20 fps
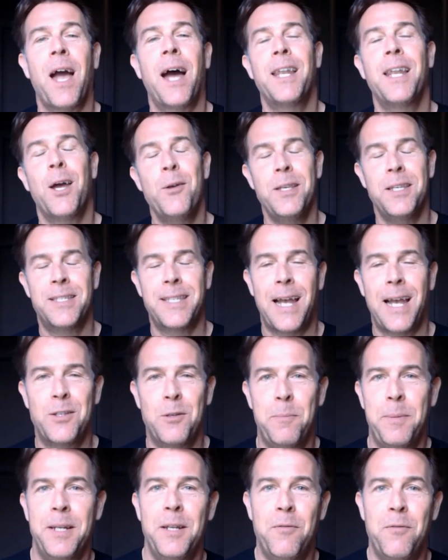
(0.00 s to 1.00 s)
I know this
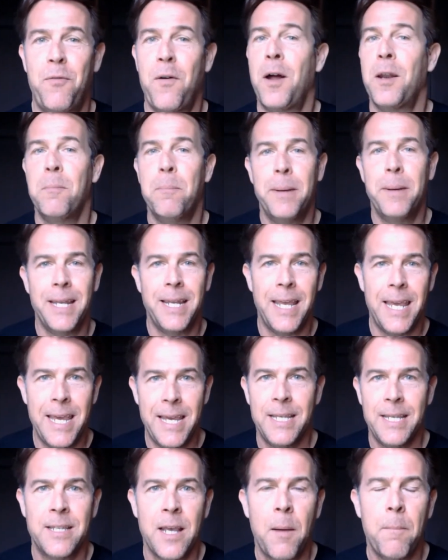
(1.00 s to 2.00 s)
sounds a bit of fun, but it
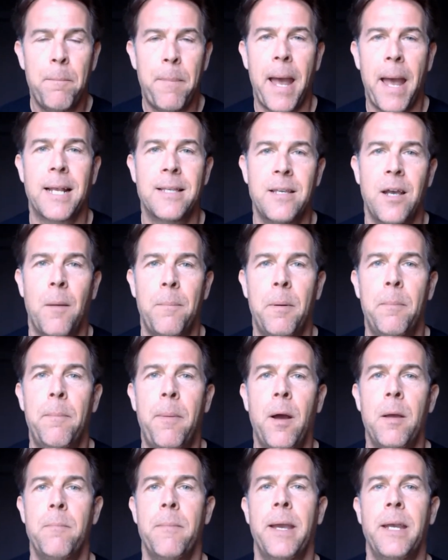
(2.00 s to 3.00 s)
is backed up
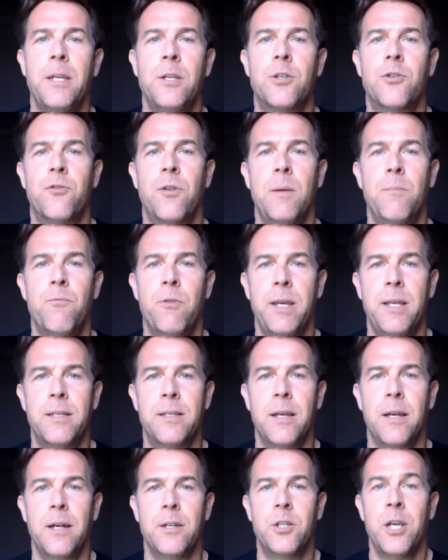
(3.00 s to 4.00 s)
by mainstream
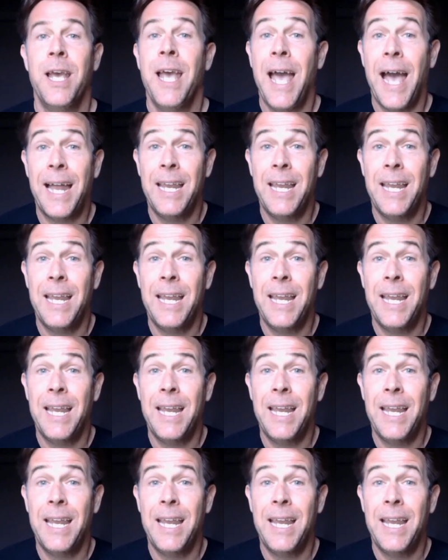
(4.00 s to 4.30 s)
research.